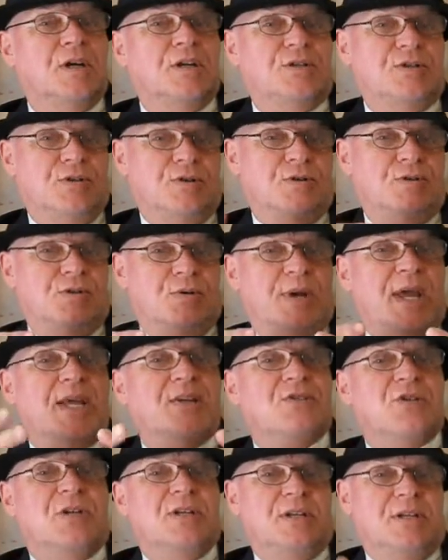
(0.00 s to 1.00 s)
to
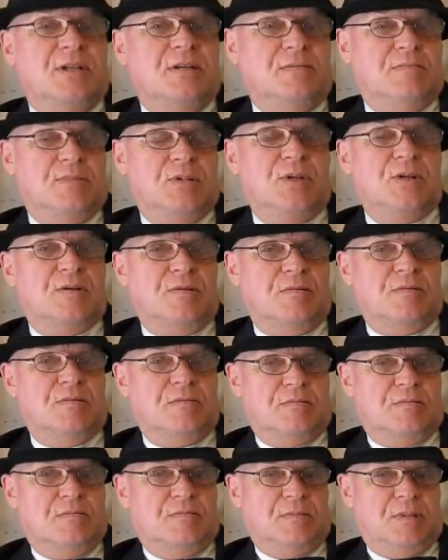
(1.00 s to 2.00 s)
actually
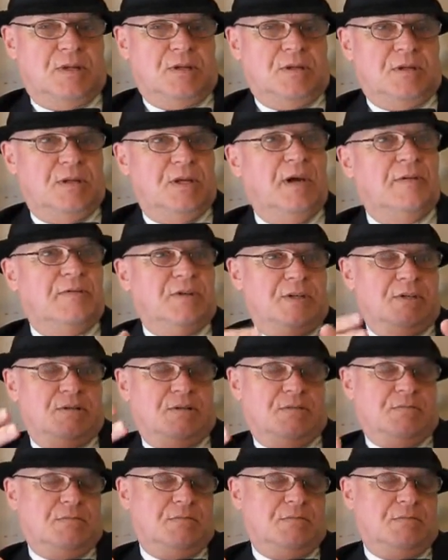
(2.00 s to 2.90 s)
govern